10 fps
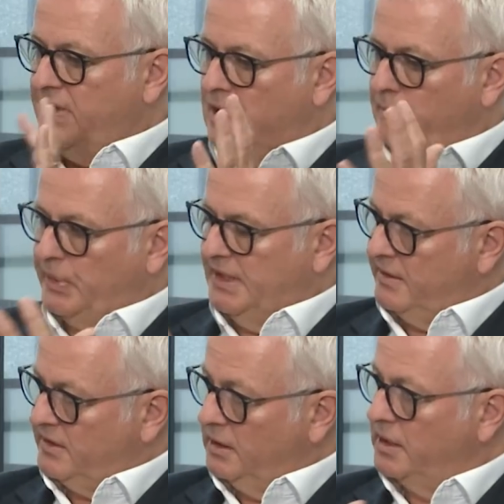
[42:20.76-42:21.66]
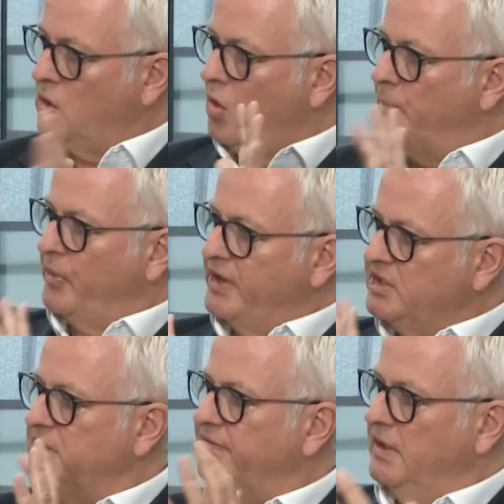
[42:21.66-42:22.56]
company has an
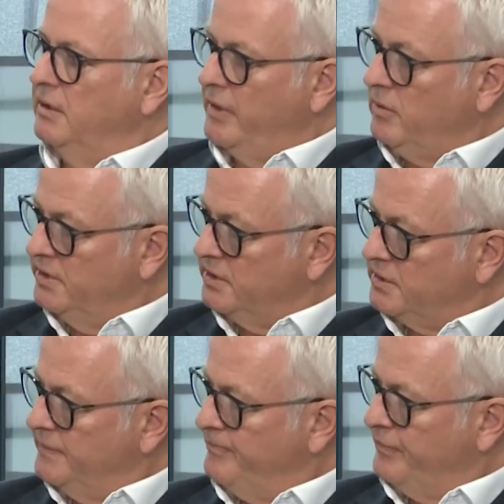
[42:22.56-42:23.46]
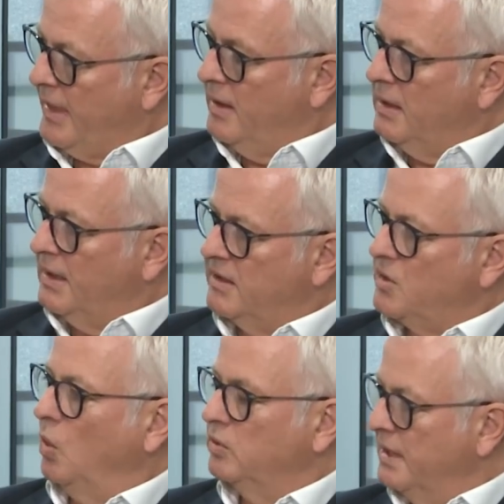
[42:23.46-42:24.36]
incorporation veil around it. It's
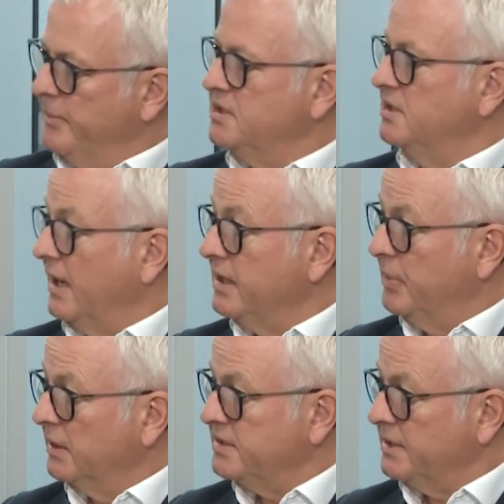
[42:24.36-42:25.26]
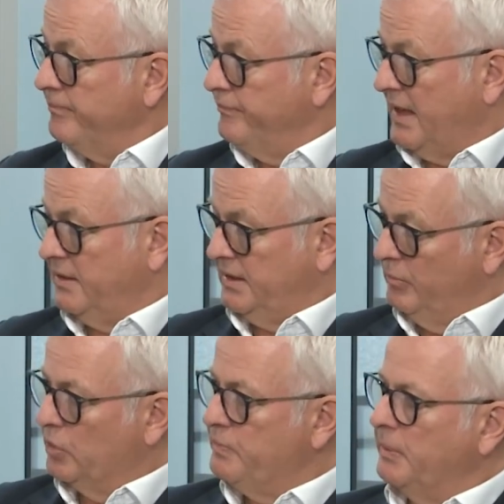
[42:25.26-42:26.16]
called limited liability. And I think
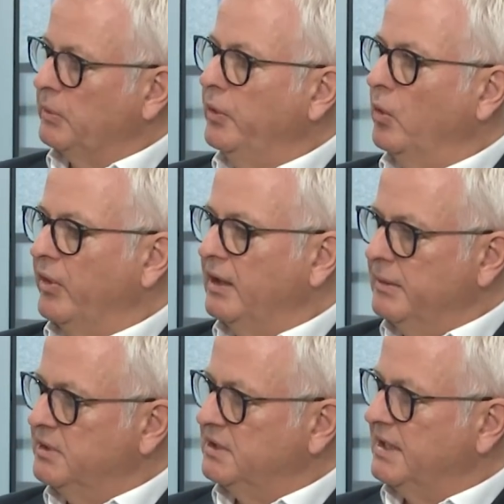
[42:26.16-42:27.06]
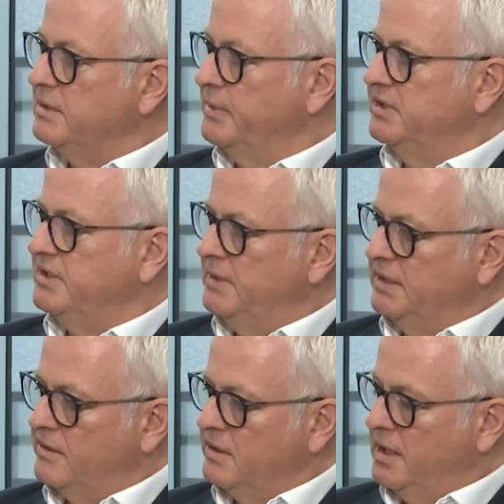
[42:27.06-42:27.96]
most people know that limited liability
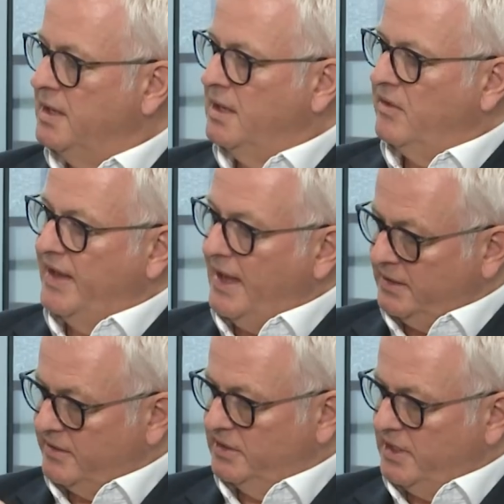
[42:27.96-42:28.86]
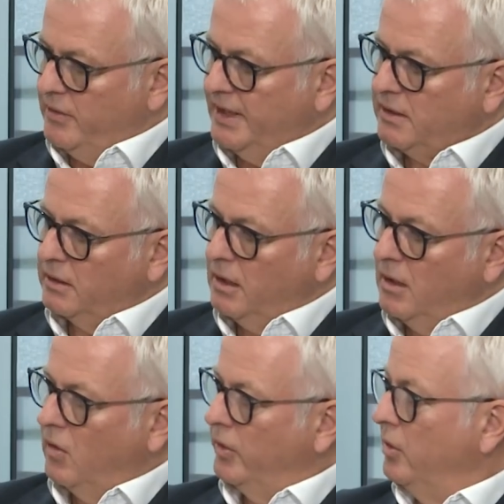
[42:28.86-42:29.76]
means they act as a director
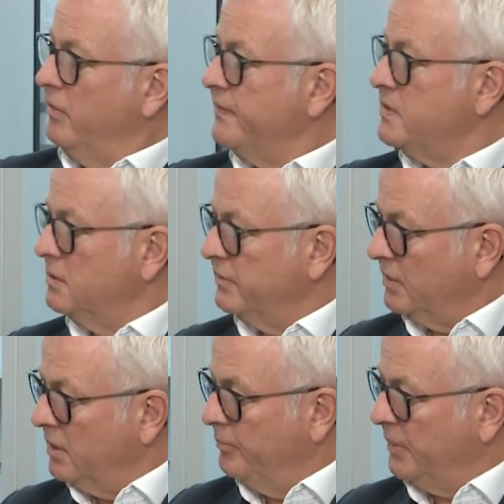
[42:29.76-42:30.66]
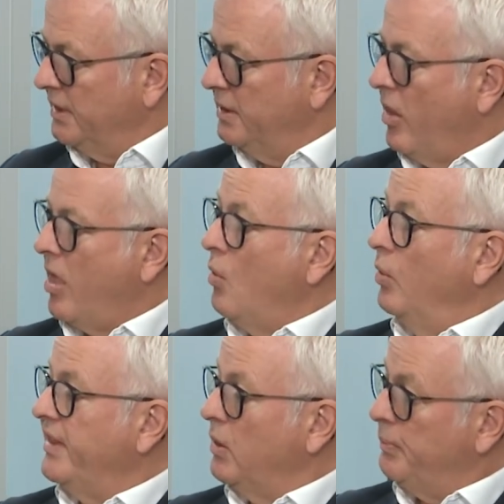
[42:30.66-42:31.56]
or an officer of the company
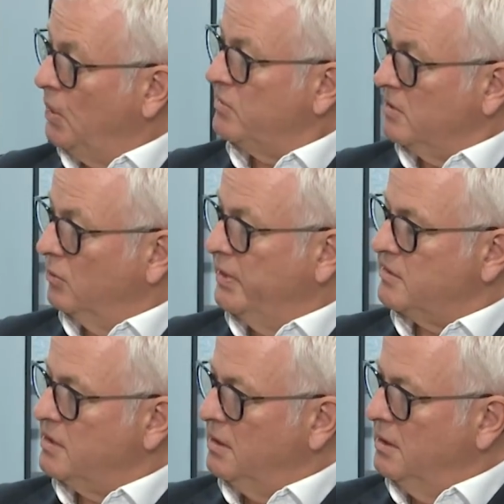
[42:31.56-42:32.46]
without personal risk.